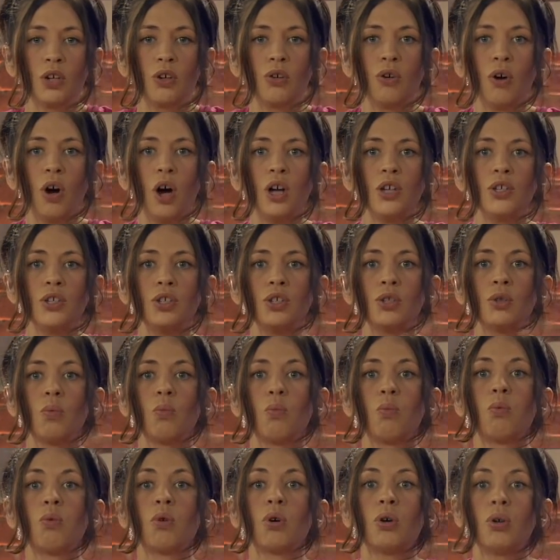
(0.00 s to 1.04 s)
across the
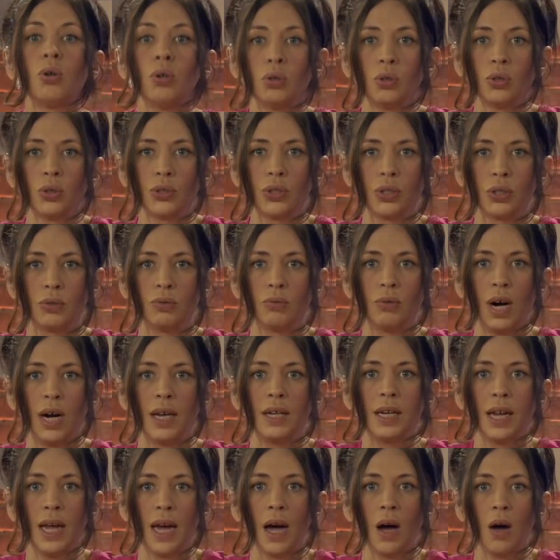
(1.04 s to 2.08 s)
world
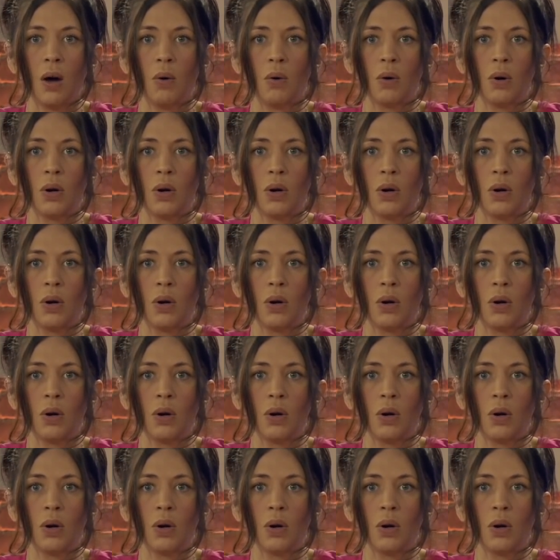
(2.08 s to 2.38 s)
right now